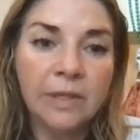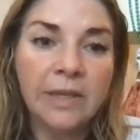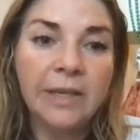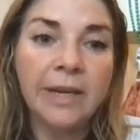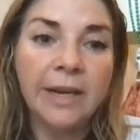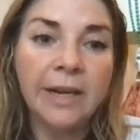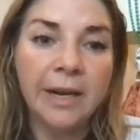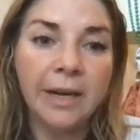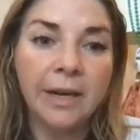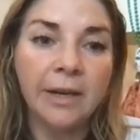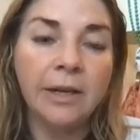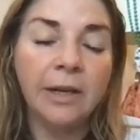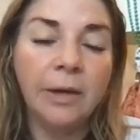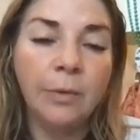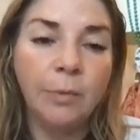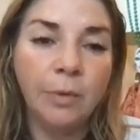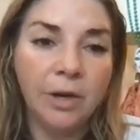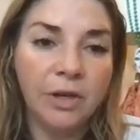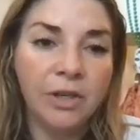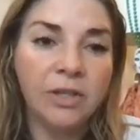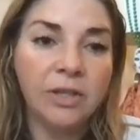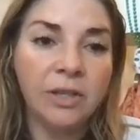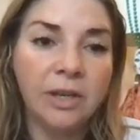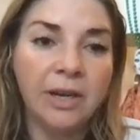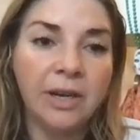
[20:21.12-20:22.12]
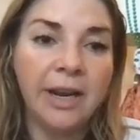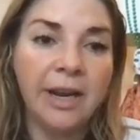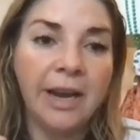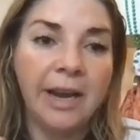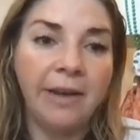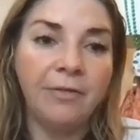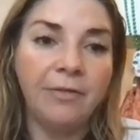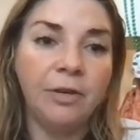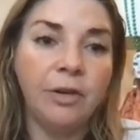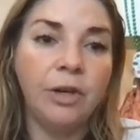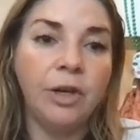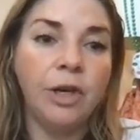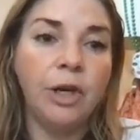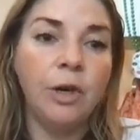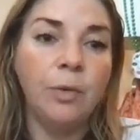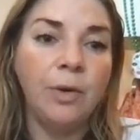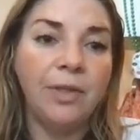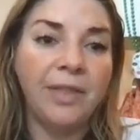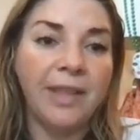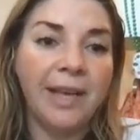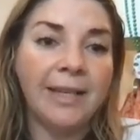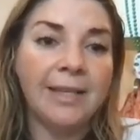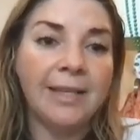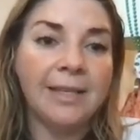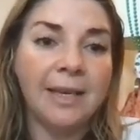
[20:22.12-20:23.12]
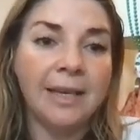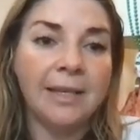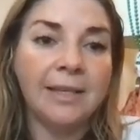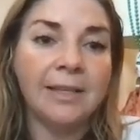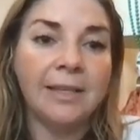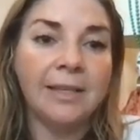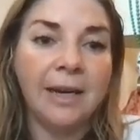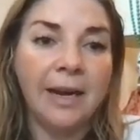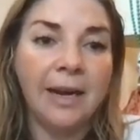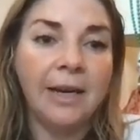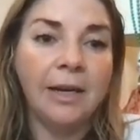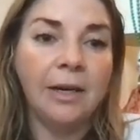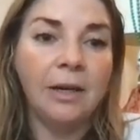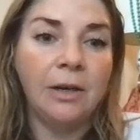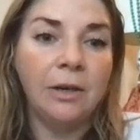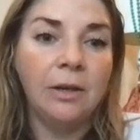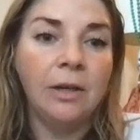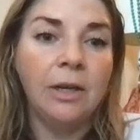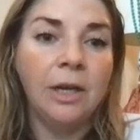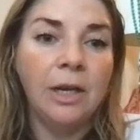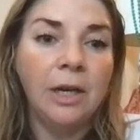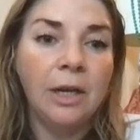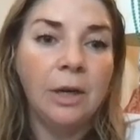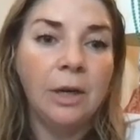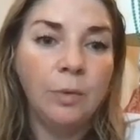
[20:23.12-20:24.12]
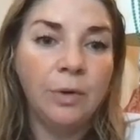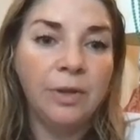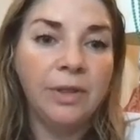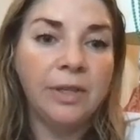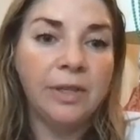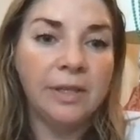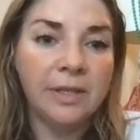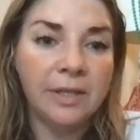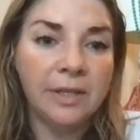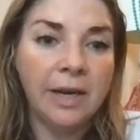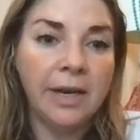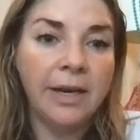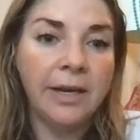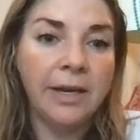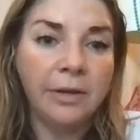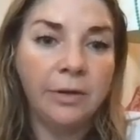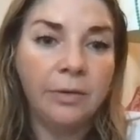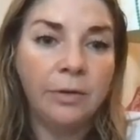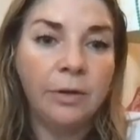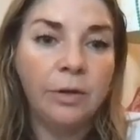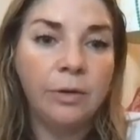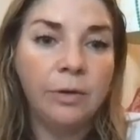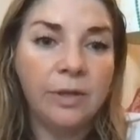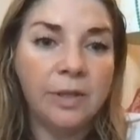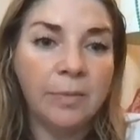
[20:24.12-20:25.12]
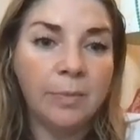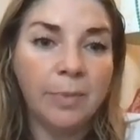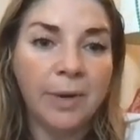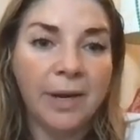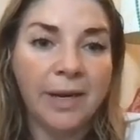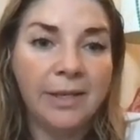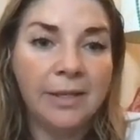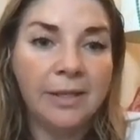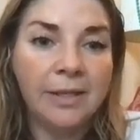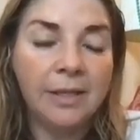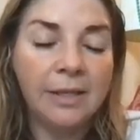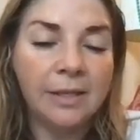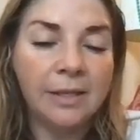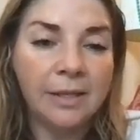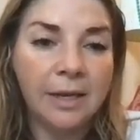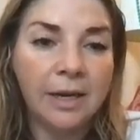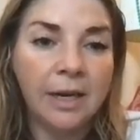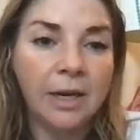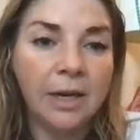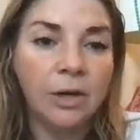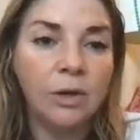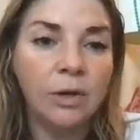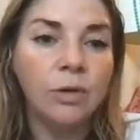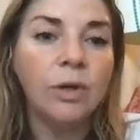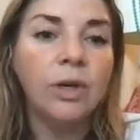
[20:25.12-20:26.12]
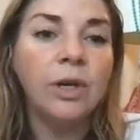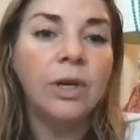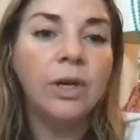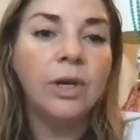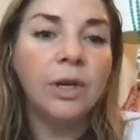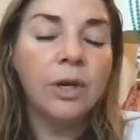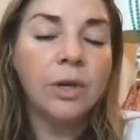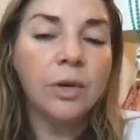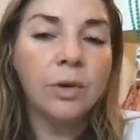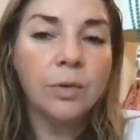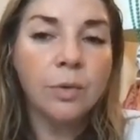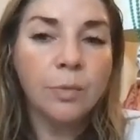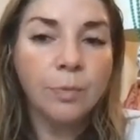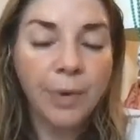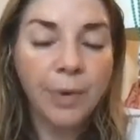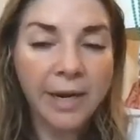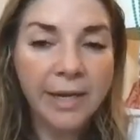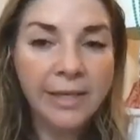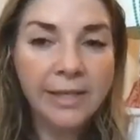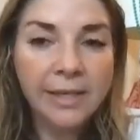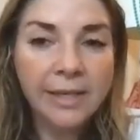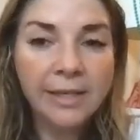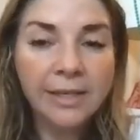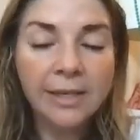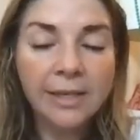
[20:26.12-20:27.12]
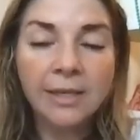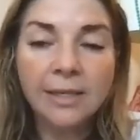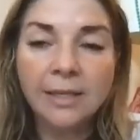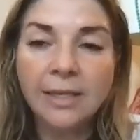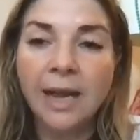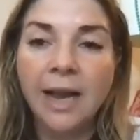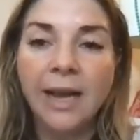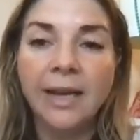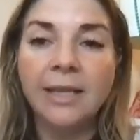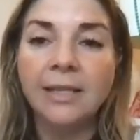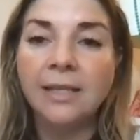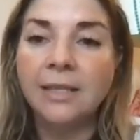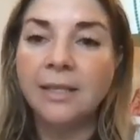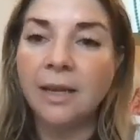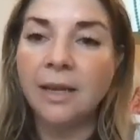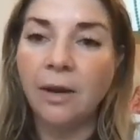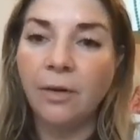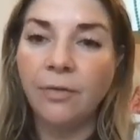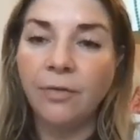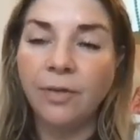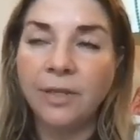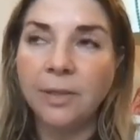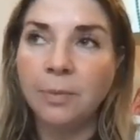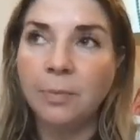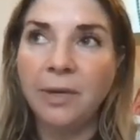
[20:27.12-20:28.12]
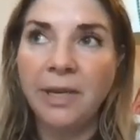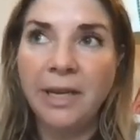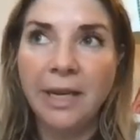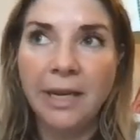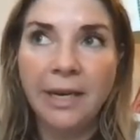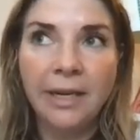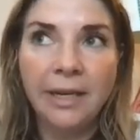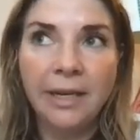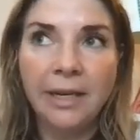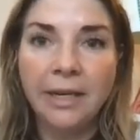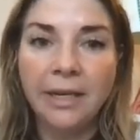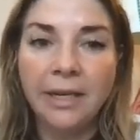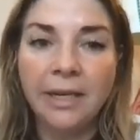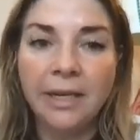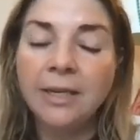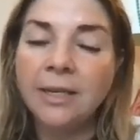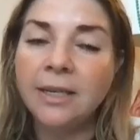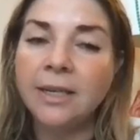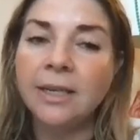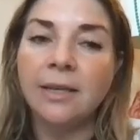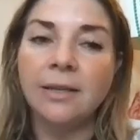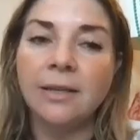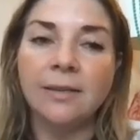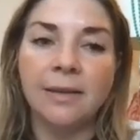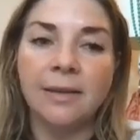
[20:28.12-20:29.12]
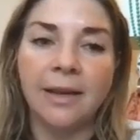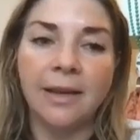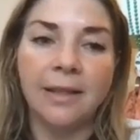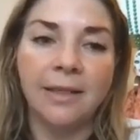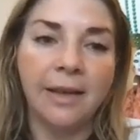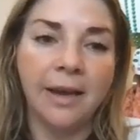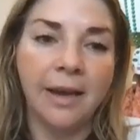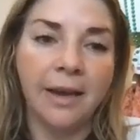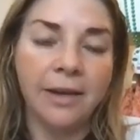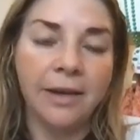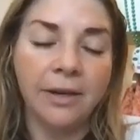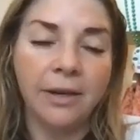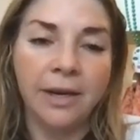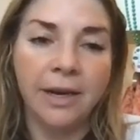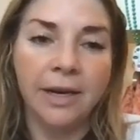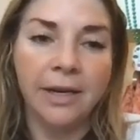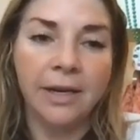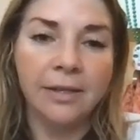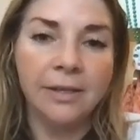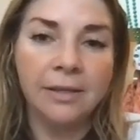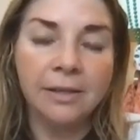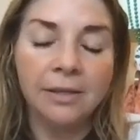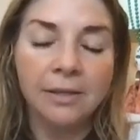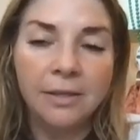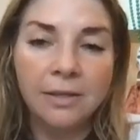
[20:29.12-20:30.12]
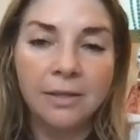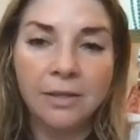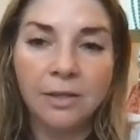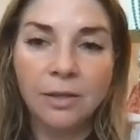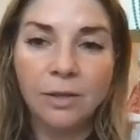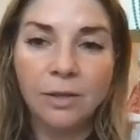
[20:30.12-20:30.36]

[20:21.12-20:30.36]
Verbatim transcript: Yeah. And we're just going to have to know with that sextile with the sun, who's in Pisces now, Pisces at its highest self is beginning and endings like that, you guys. Yeah.